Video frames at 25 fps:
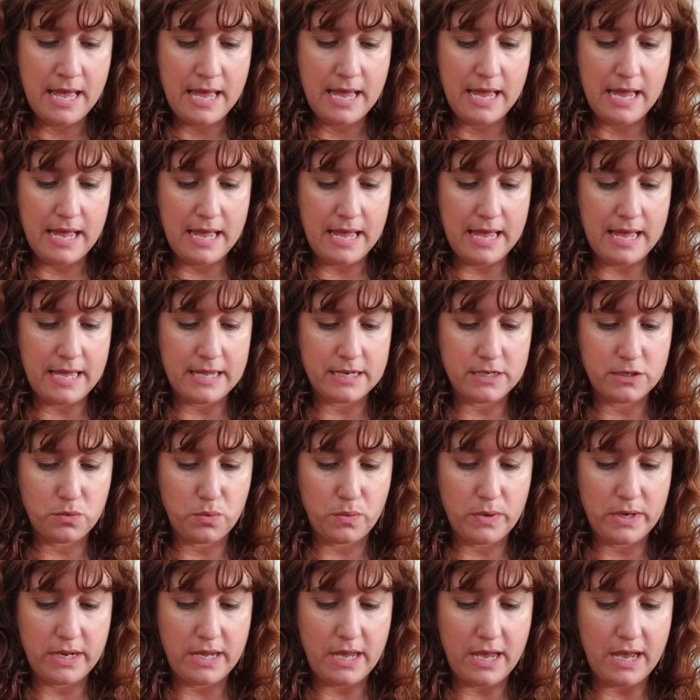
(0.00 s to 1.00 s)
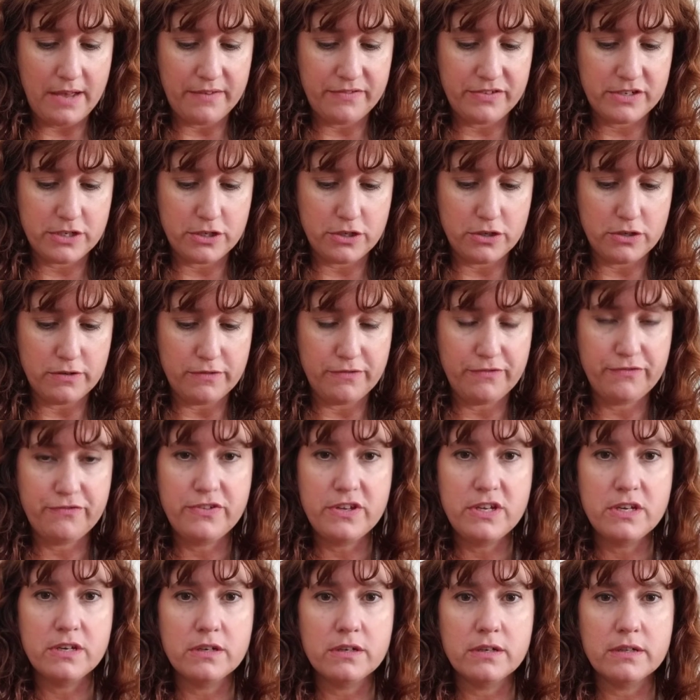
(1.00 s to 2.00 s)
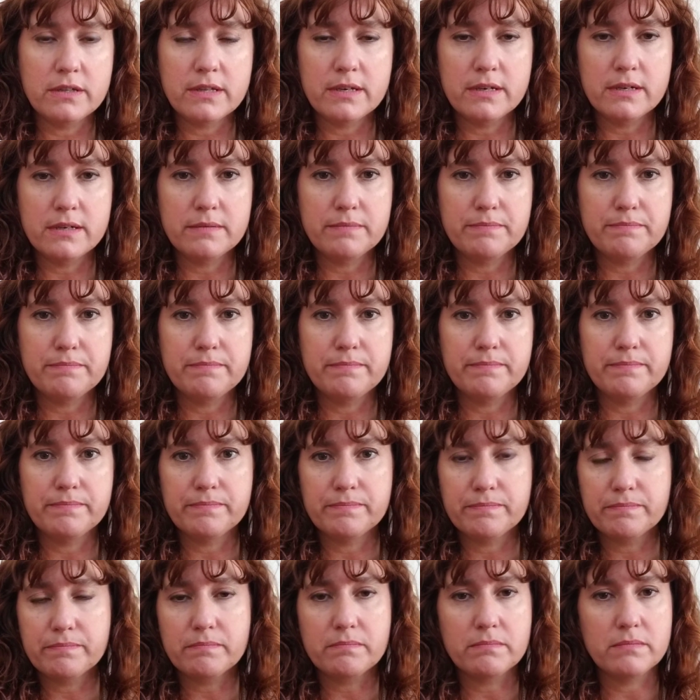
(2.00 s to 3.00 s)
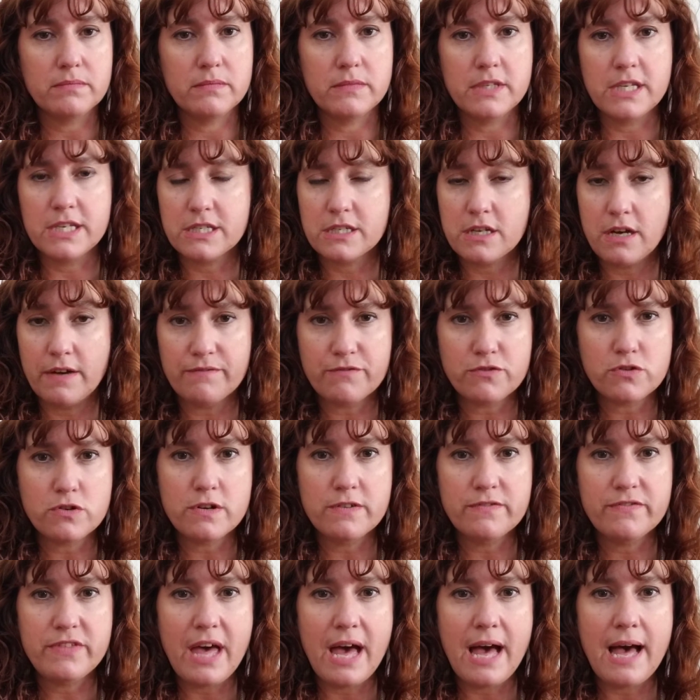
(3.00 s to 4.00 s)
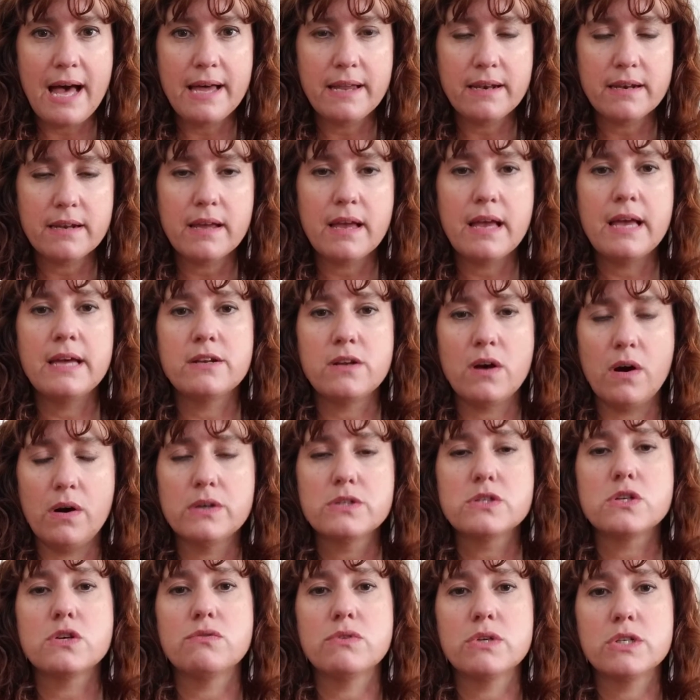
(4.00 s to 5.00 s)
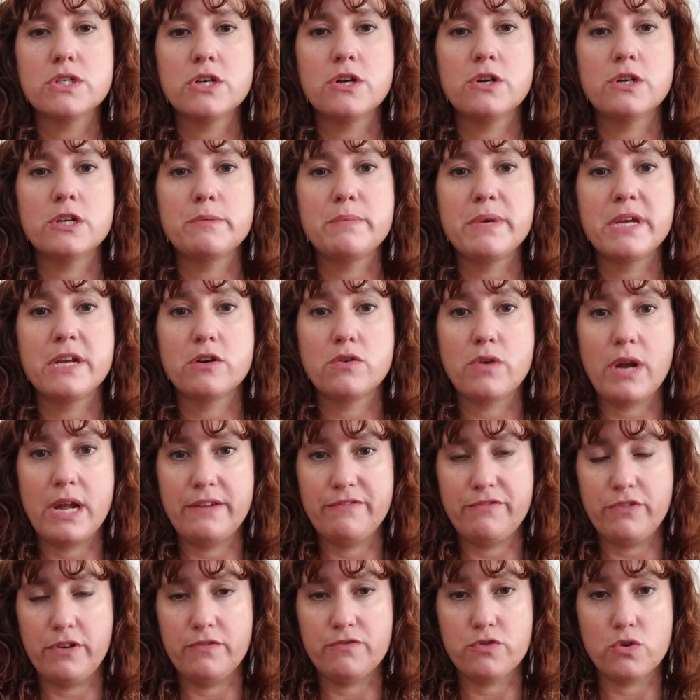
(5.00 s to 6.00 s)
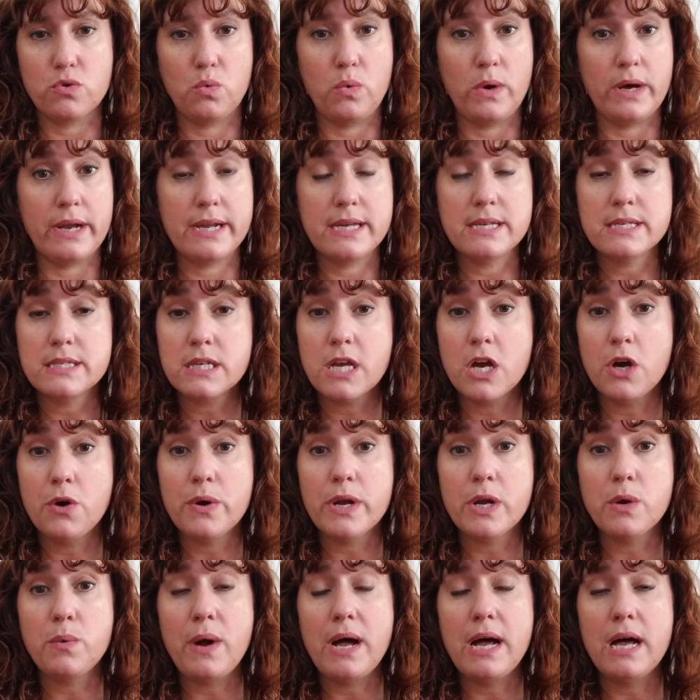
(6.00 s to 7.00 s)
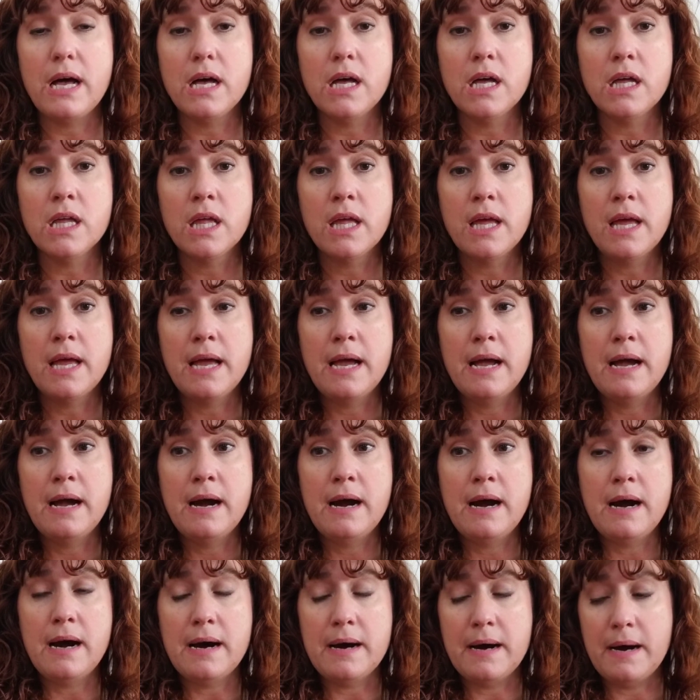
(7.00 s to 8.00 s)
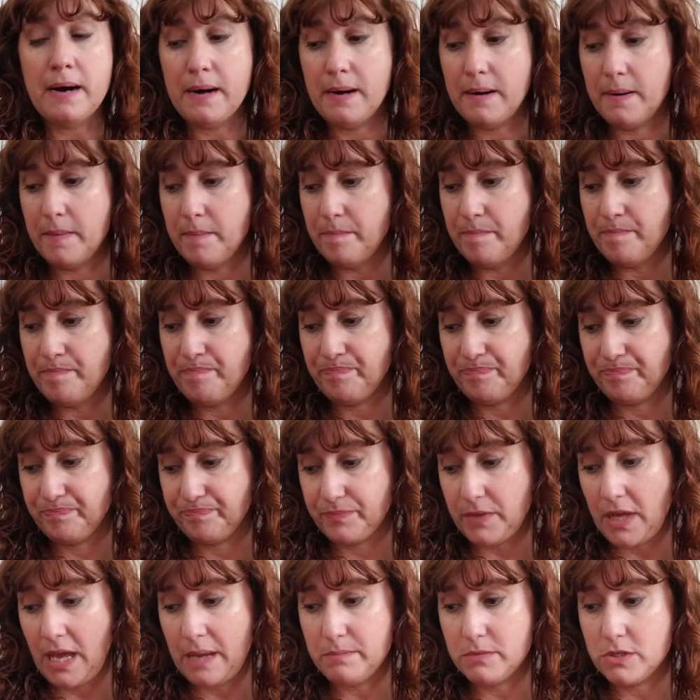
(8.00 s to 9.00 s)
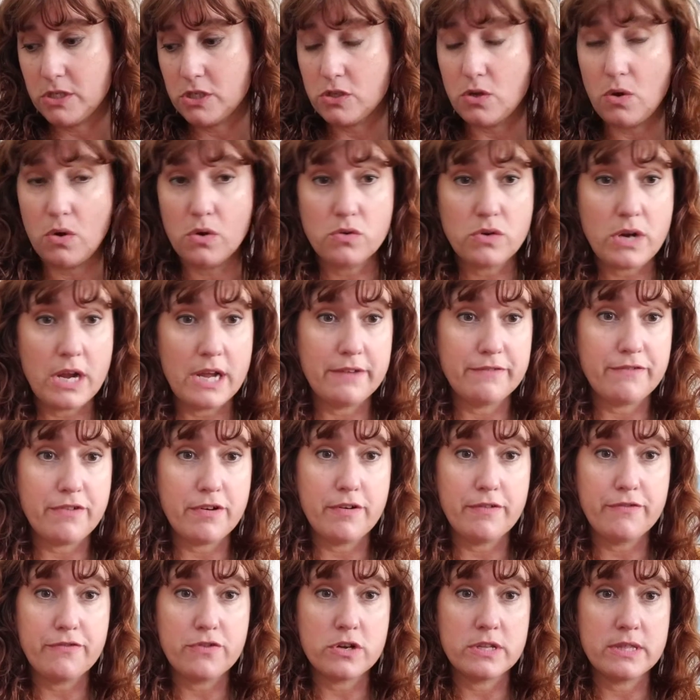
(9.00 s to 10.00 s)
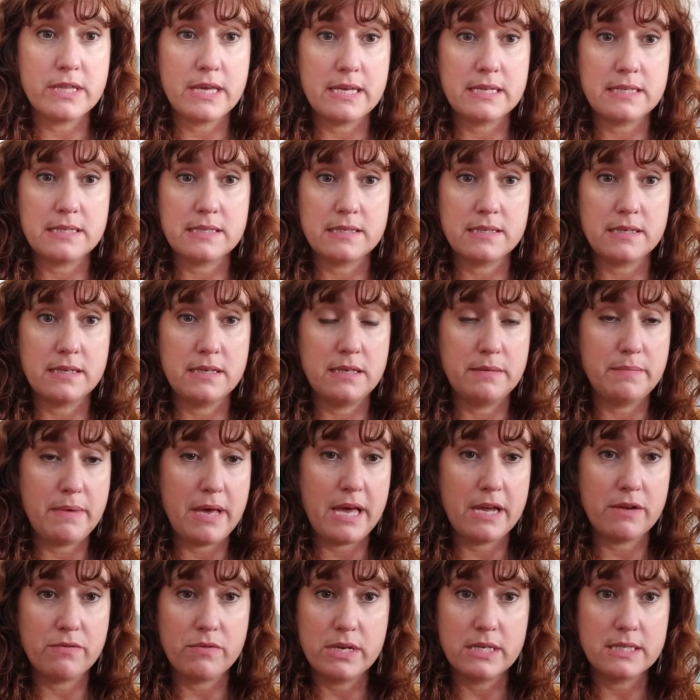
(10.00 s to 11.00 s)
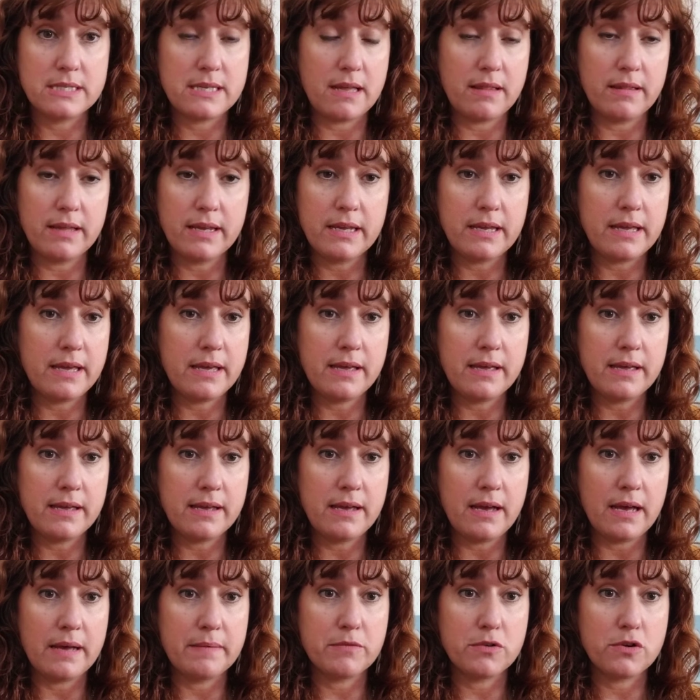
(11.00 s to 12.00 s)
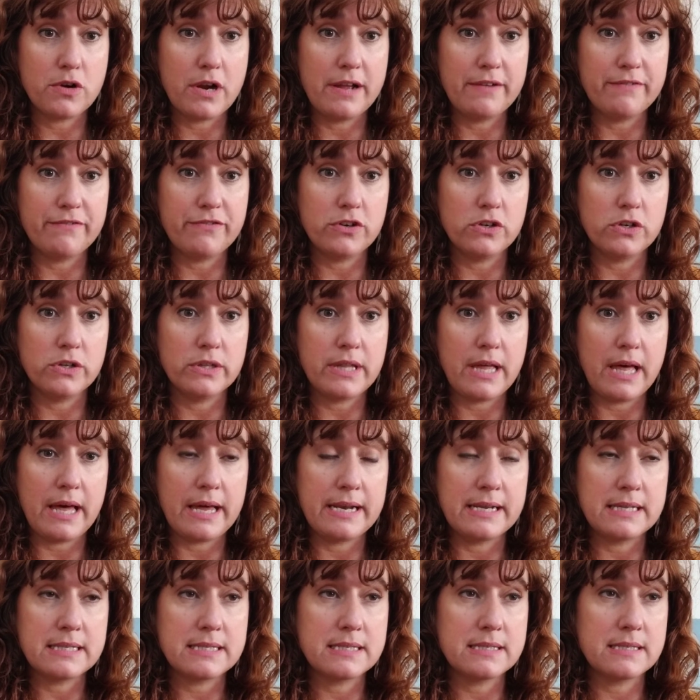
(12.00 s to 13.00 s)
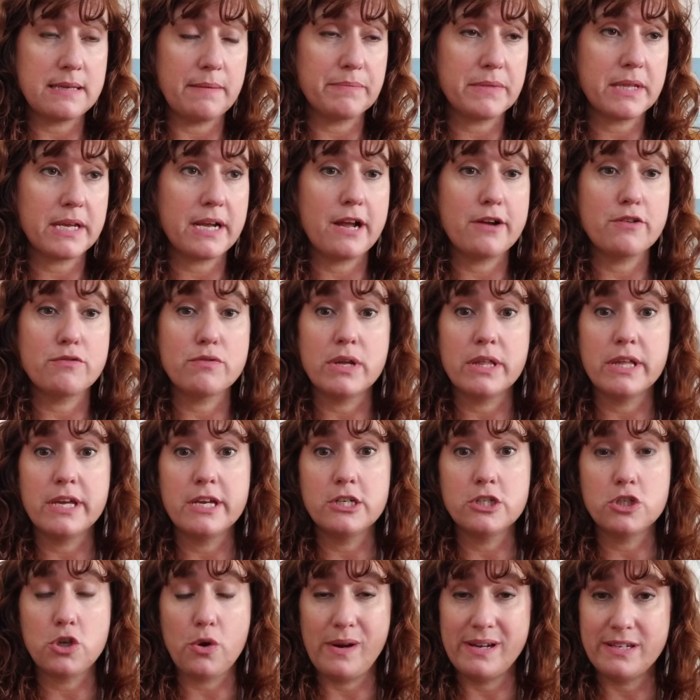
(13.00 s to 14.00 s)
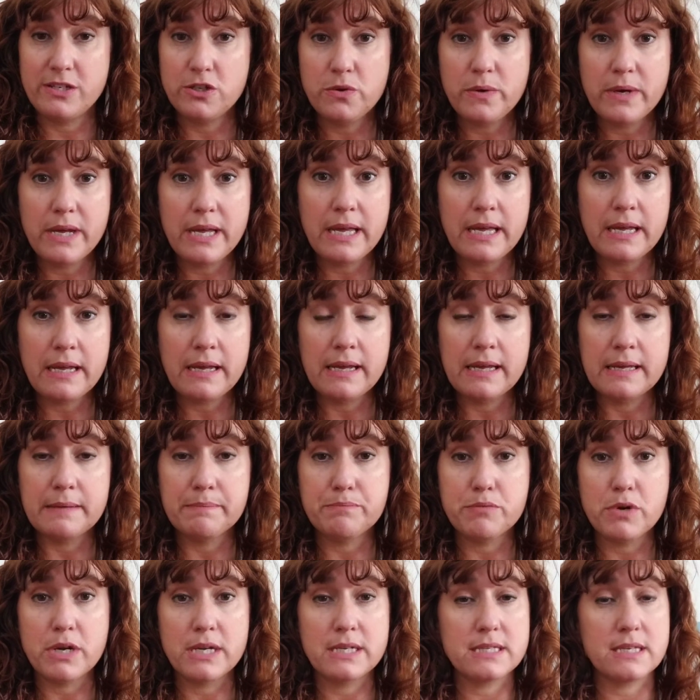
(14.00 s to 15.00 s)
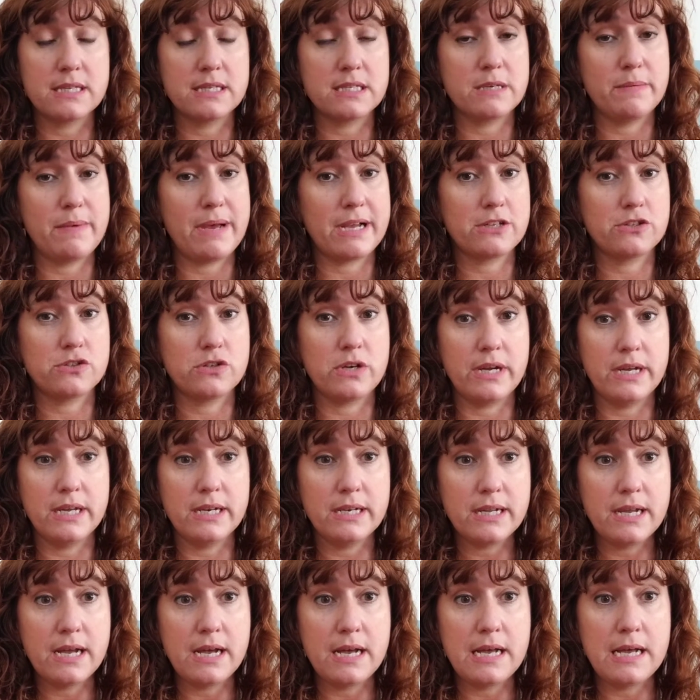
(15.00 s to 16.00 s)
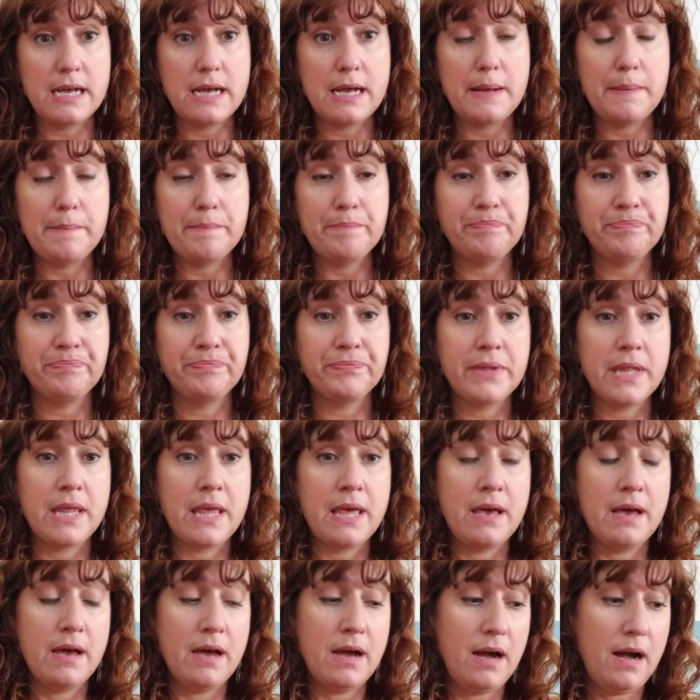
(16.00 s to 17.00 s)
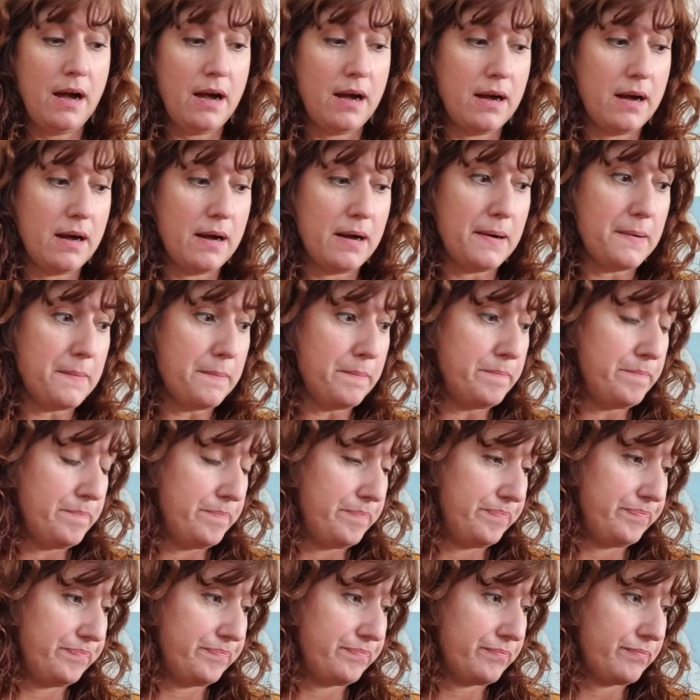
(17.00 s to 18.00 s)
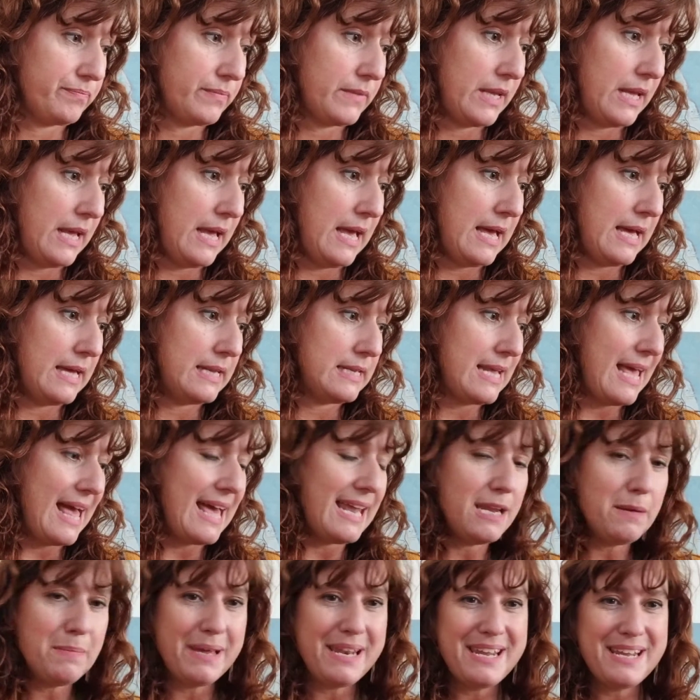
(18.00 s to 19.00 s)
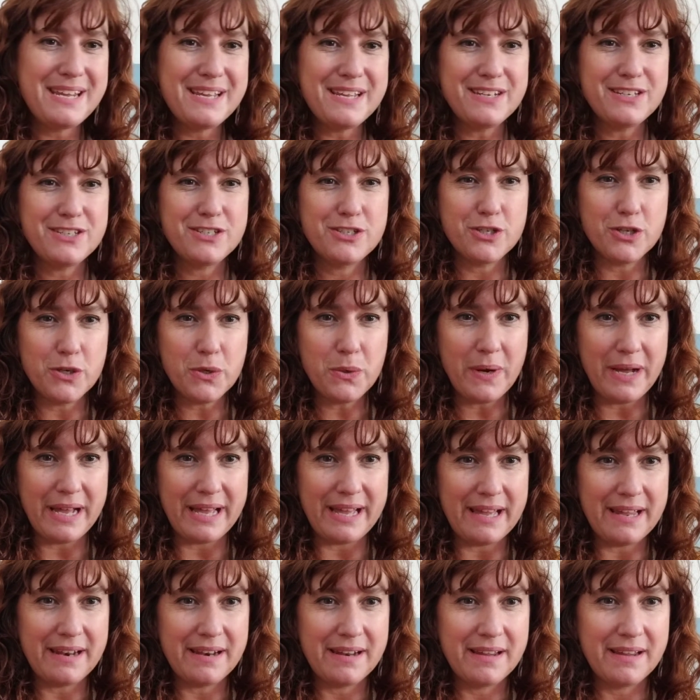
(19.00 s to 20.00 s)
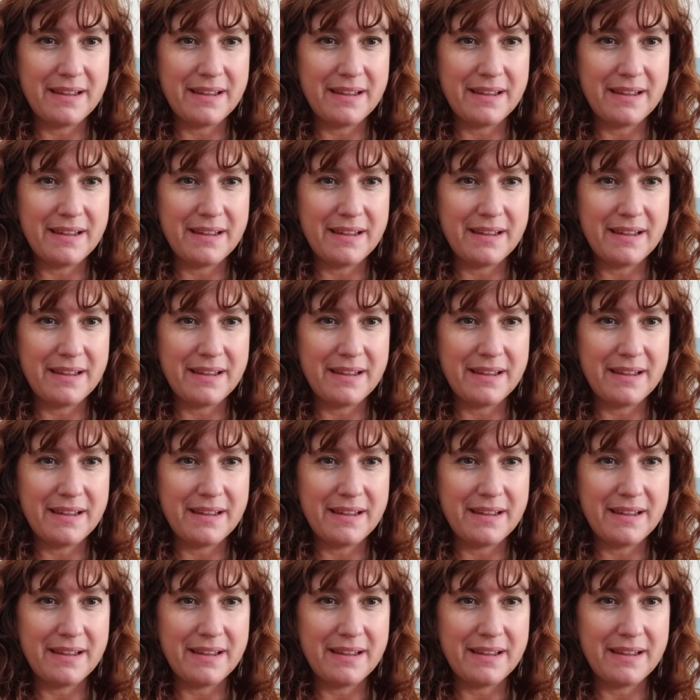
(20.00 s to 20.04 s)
And we have to feel the discomfort of that and also return to being grateful for what is going well. Um, I'm so grateful for this eBay reselling gig. I'm grateful that it's something I really enjoy doing. It brings in some extra income. Um, and anybody can do it.